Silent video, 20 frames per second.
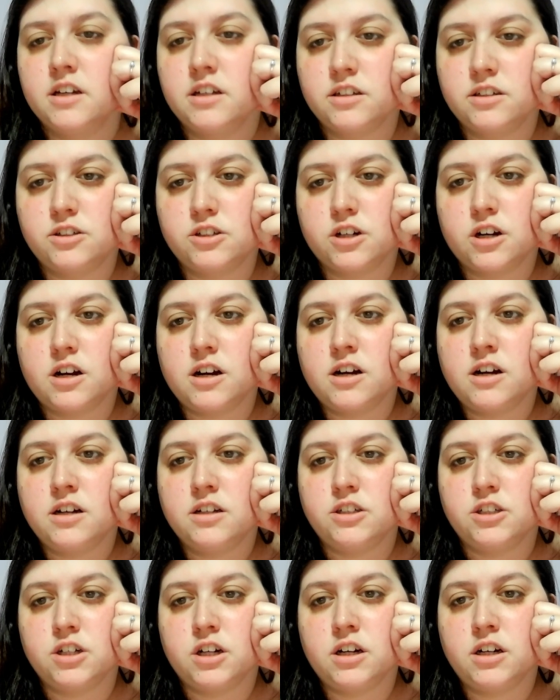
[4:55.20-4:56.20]

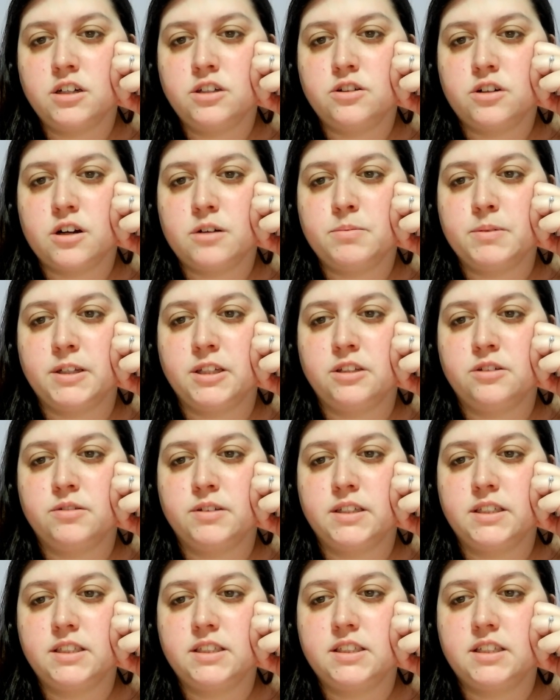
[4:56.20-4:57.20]
jaw-dropping
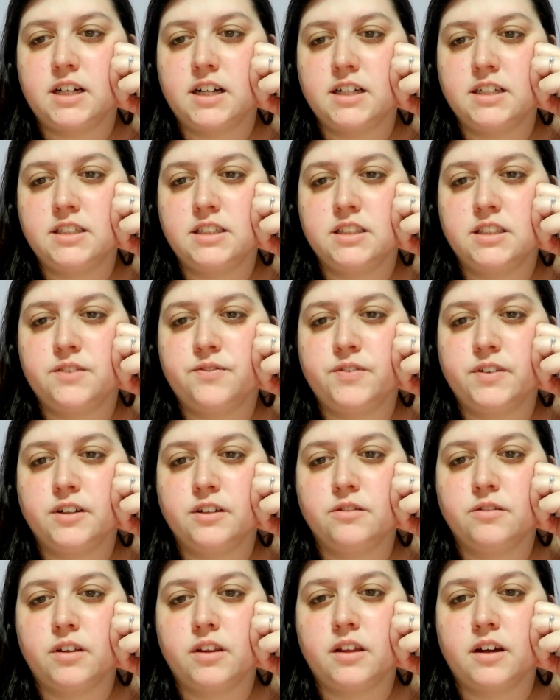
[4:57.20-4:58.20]
twists, Us is
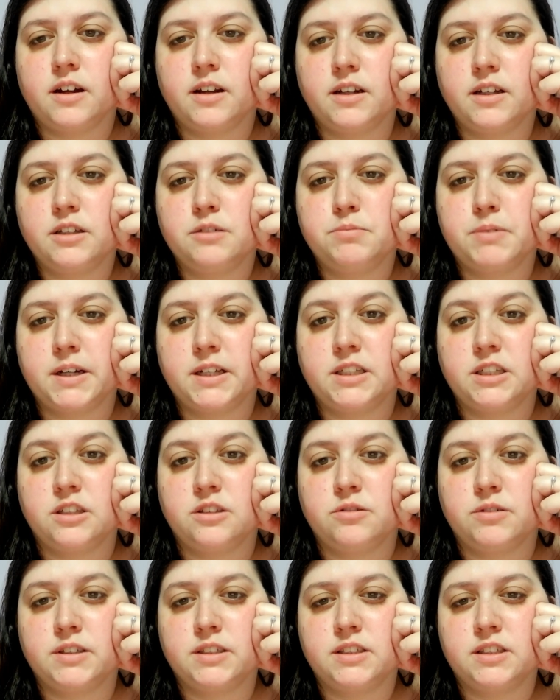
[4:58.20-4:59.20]
filled with unexpected
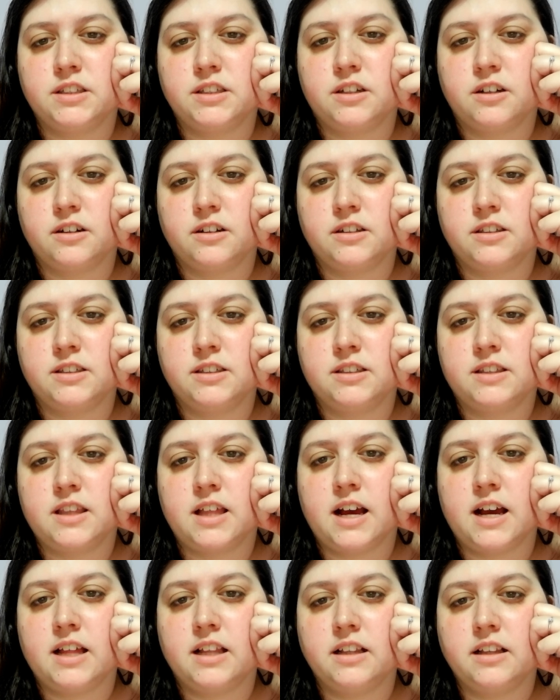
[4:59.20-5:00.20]
twists and turns
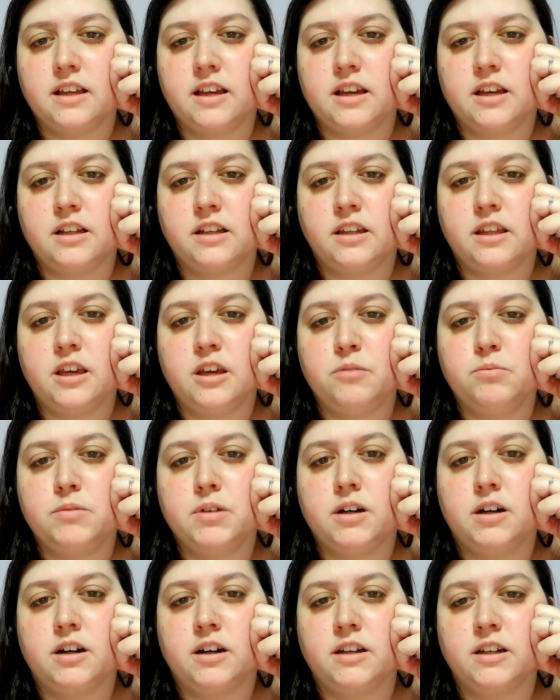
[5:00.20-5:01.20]
that can keep
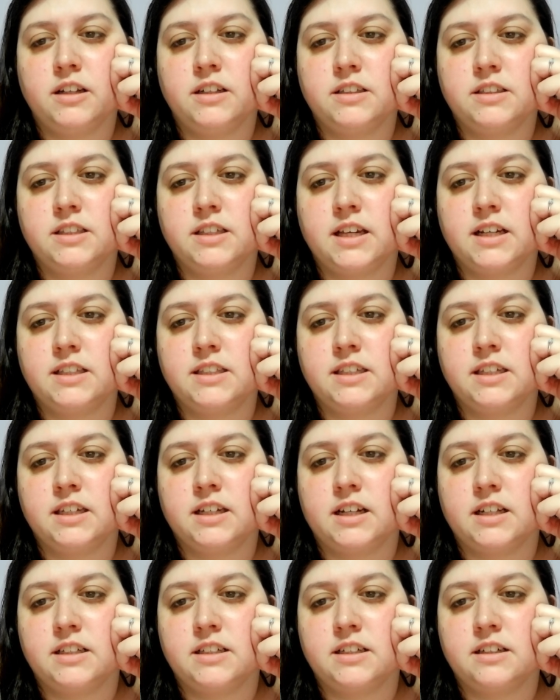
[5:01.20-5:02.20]
the audience guessing
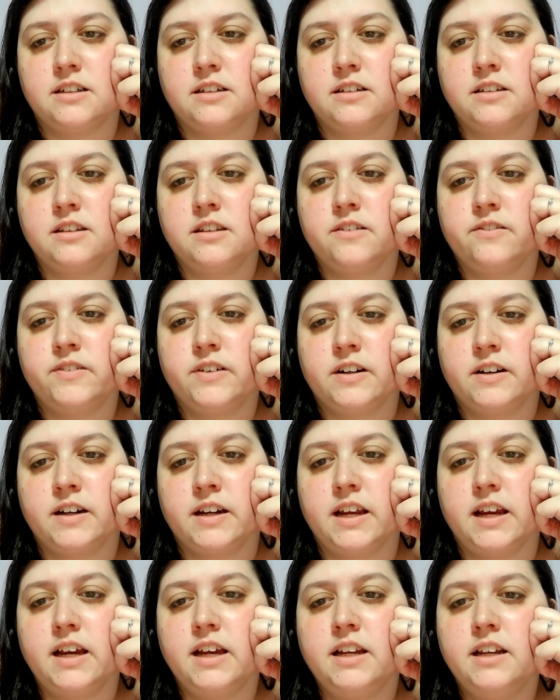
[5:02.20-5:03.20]
until the very
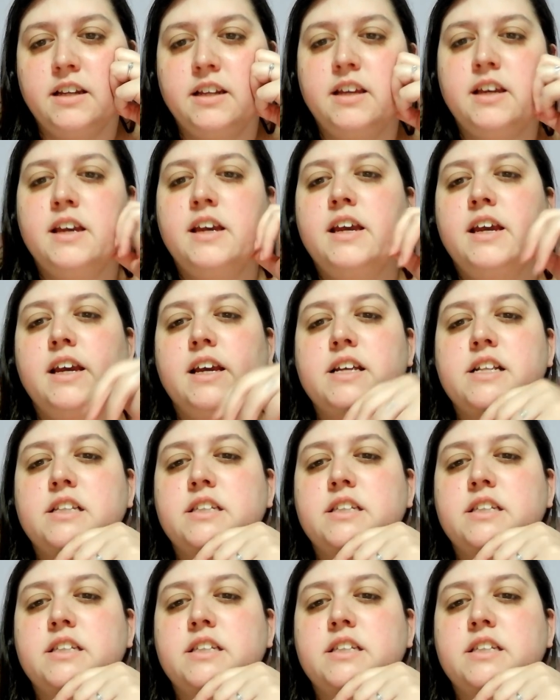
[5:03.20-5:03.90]
end. It